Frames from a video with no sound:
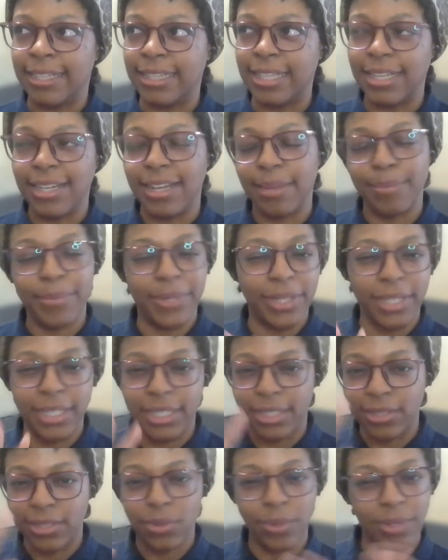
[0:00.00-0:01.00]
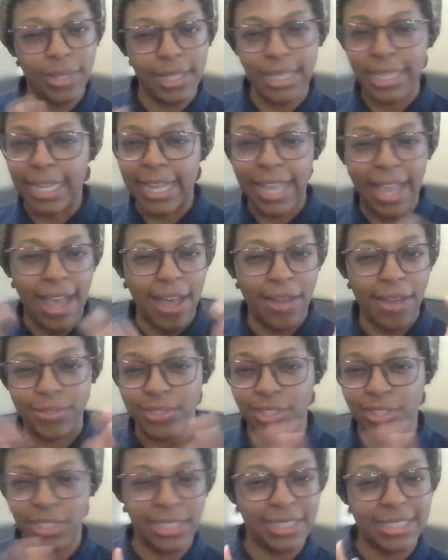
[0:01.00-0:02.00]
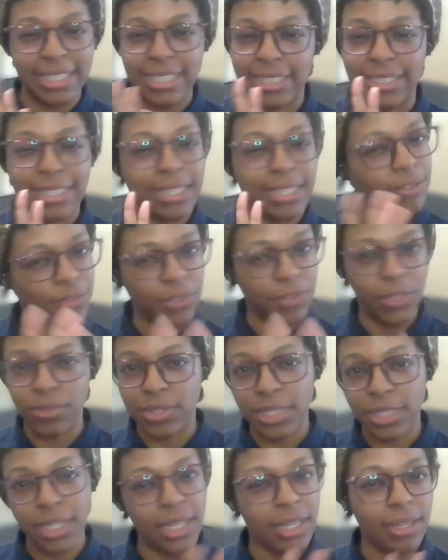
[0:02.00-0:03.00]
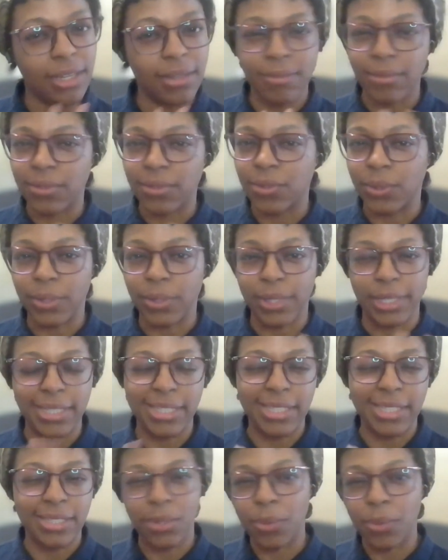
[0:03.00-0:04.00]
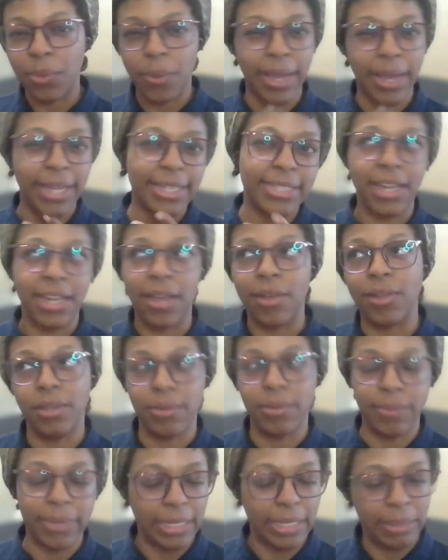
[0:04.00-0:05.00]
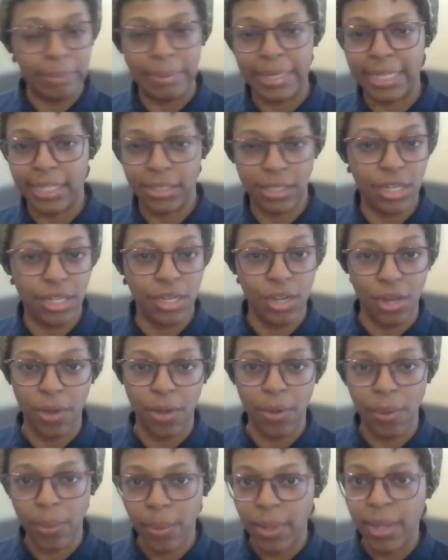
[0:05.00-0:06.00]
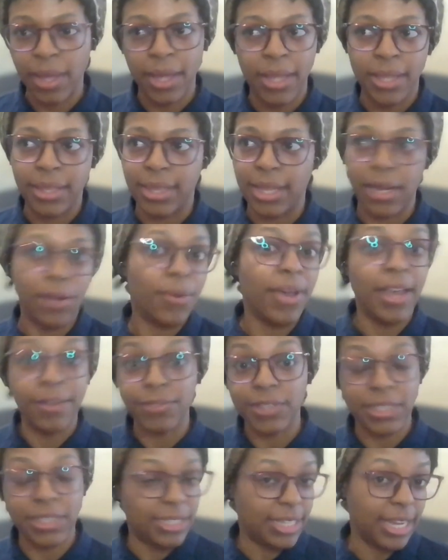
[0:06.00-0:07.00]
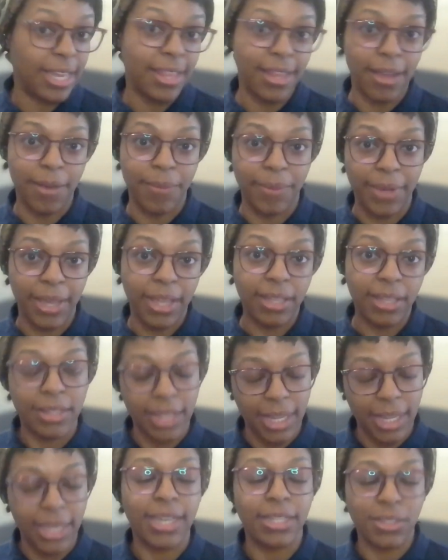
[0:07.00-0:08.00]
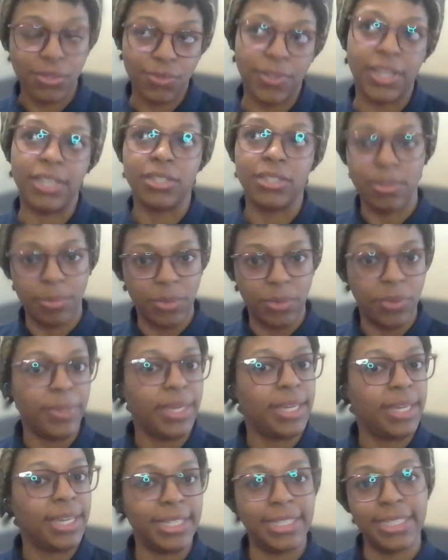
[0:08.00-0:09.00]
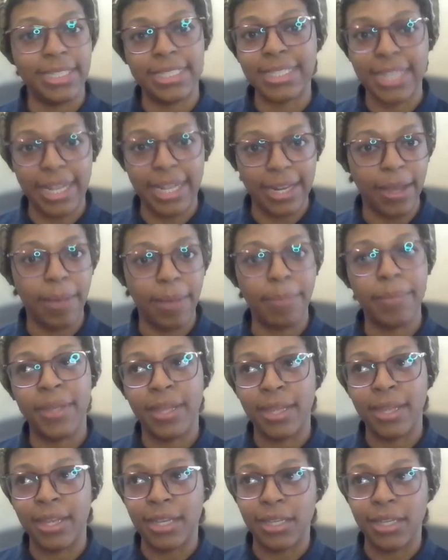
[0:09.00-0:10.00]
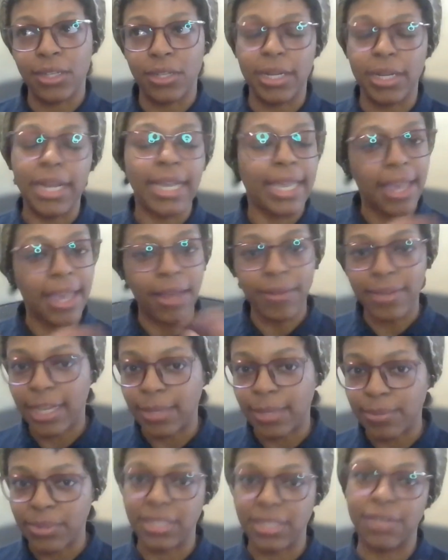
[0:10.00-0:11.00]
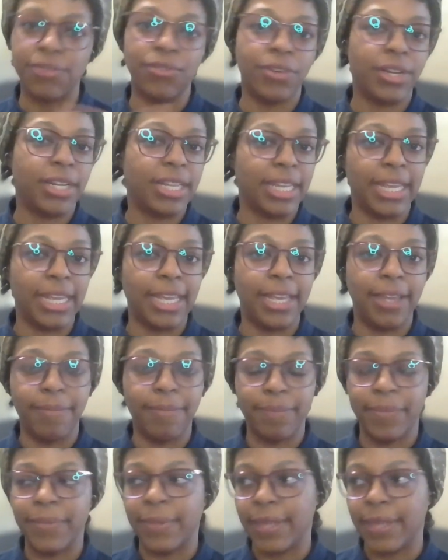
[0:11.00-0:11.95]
the numbers or the layout just is confusing or it doesn't quite tell you what you need to know, they don't have to stay that way. Like it's flexible. We can set up your account names differently.